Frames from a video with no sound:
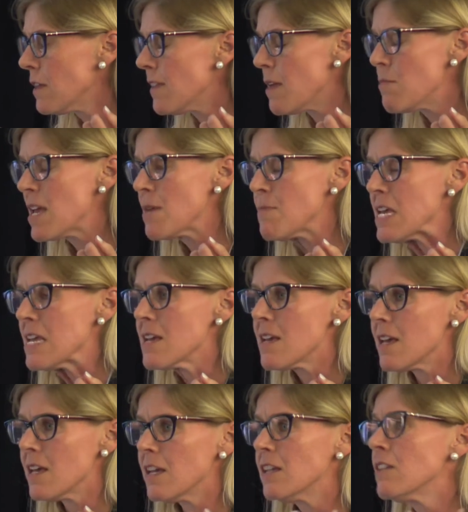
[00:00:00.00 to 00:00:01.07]
They may
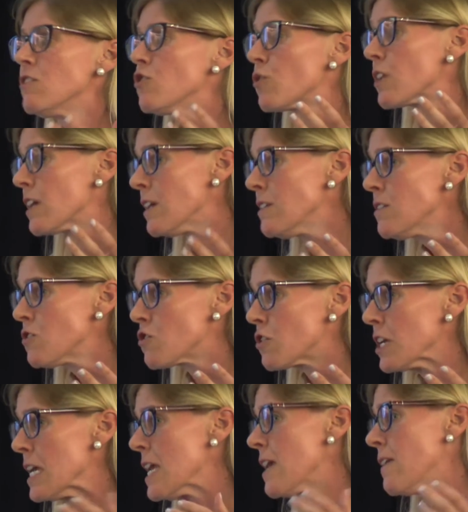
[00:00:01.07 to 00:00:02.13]
be in your
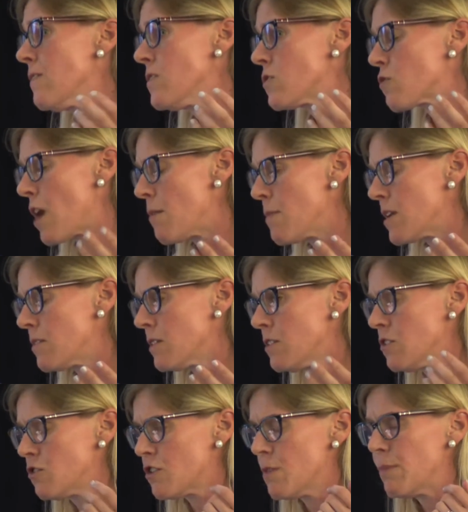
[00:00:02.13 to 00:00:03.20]
industry, in the scrap metal
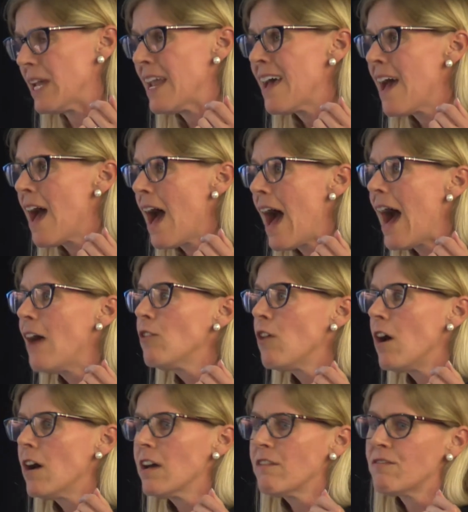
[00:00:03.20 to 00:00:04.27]
industry, but how
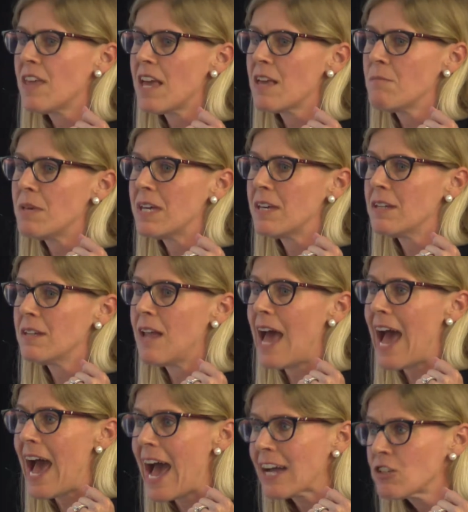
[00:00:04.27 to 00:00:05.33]
long have they been
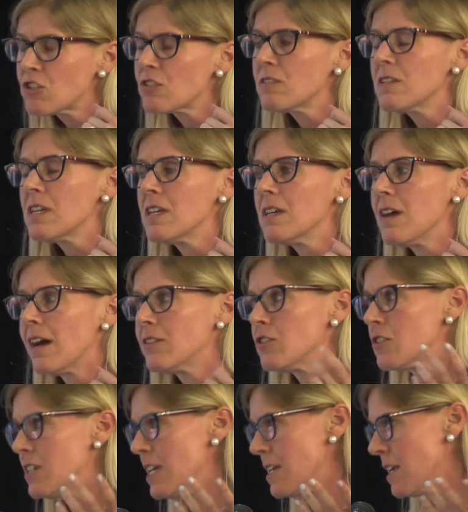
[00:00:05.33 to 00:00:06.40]
actually
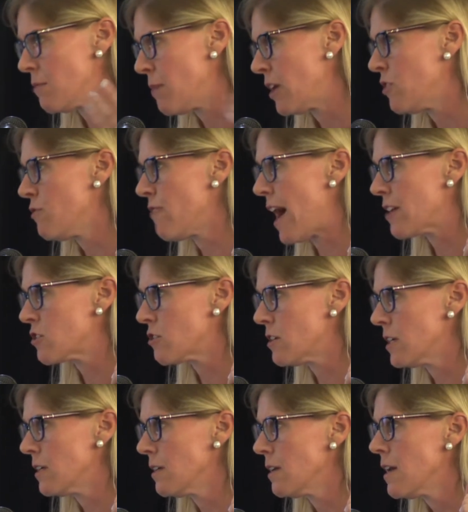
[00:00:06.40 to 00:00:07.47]
undertaking
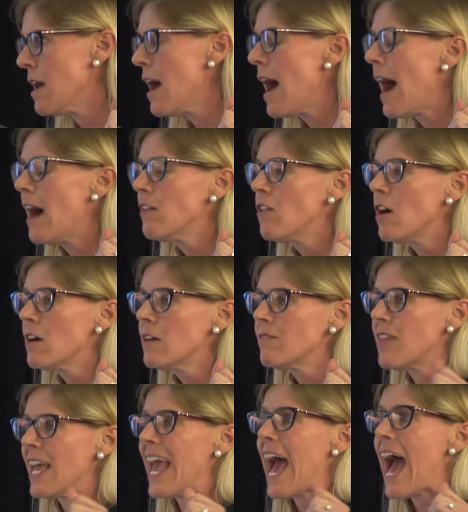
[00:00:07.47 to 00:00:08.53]
manufacturing? How long
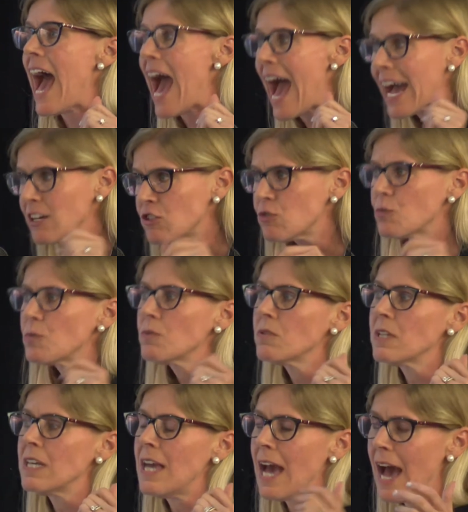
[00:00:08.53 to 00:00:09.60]
have they
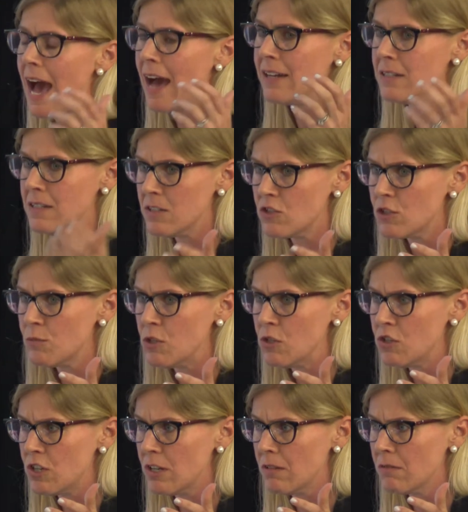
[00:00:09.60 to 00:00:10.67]
actually had a
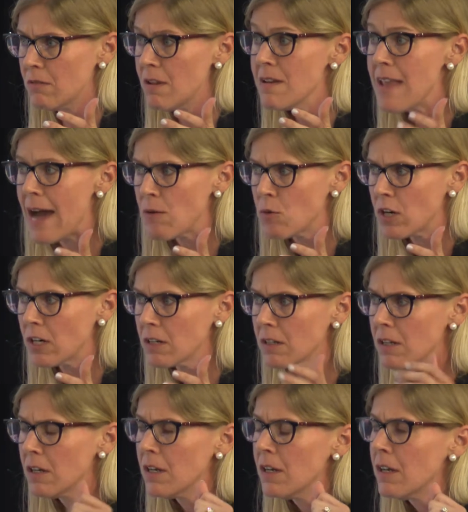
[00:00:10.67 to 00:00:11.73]
distribution
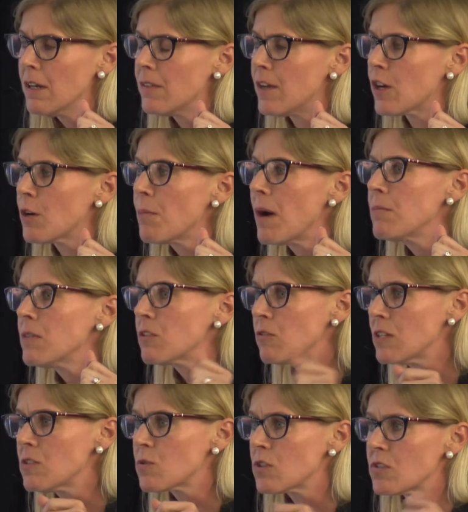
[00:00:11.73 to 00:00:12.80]
network? There are public
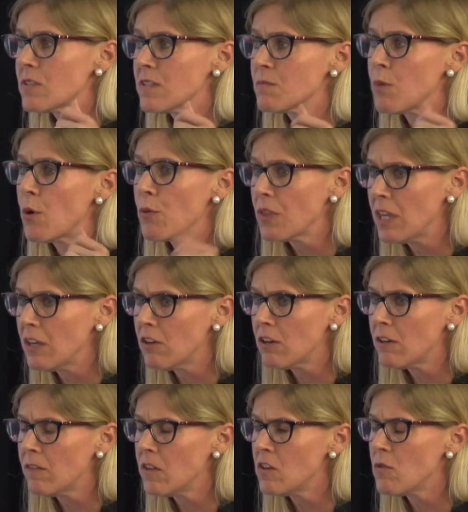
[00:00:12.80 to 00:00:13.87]
resources both
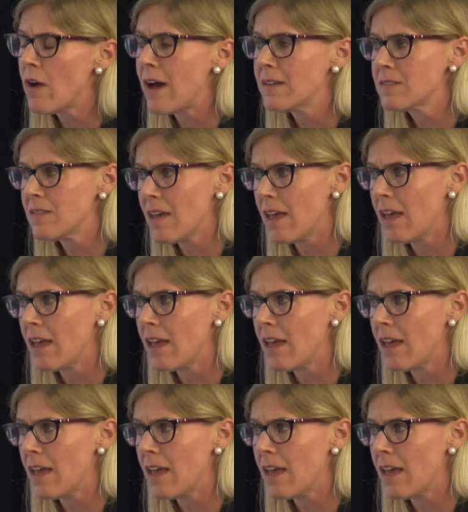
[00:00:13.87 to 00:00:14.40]
here in the U.S.